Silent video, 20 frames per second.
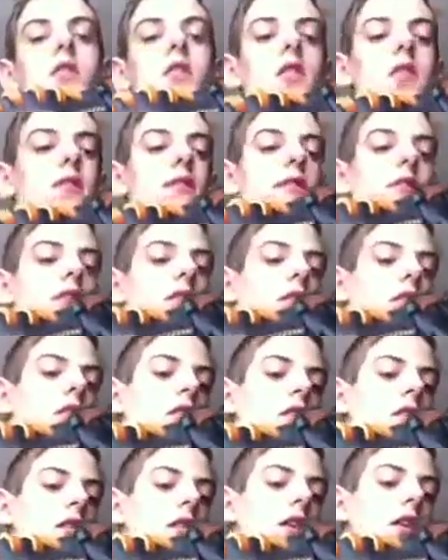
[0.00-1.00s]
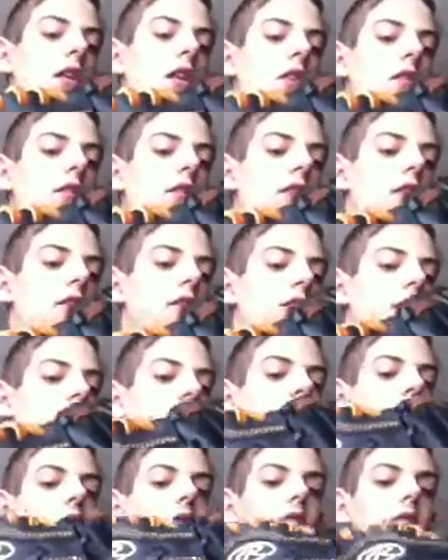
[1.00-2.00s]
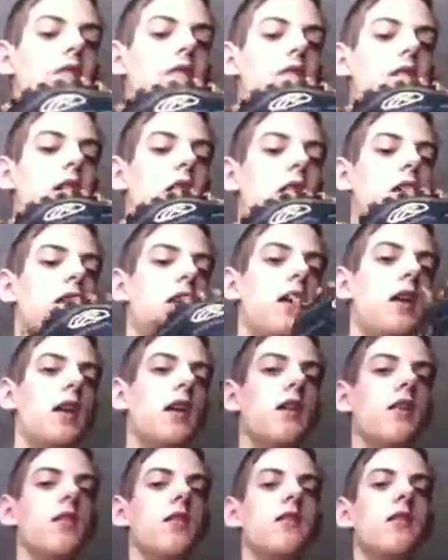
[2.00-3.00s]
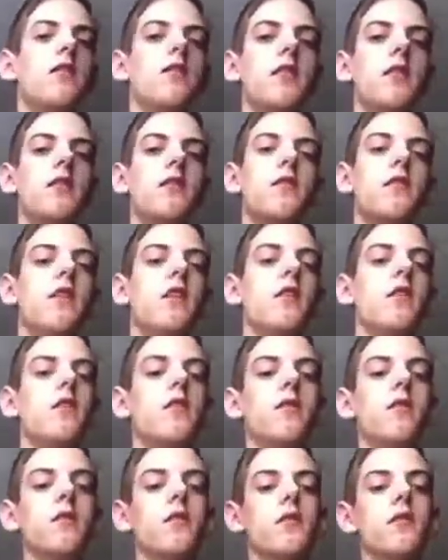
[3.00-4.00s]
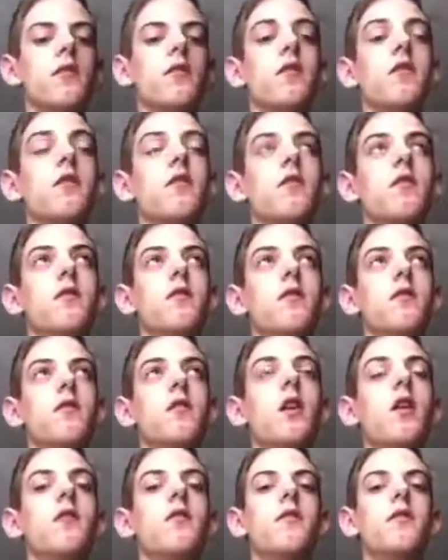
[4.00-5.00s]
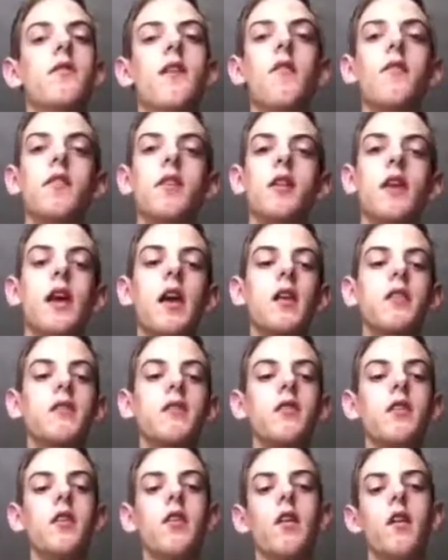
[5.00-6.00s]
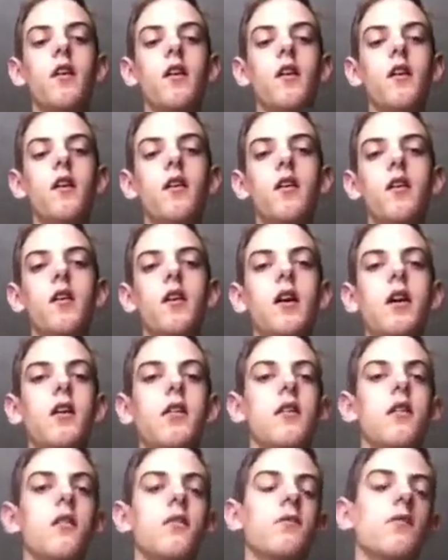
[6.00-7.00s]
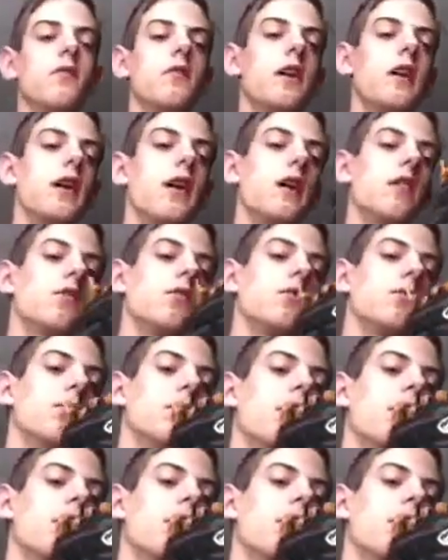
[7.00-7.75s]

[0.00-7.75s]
glove. It is definitely not a 60 or no, it's 70 actually. The actual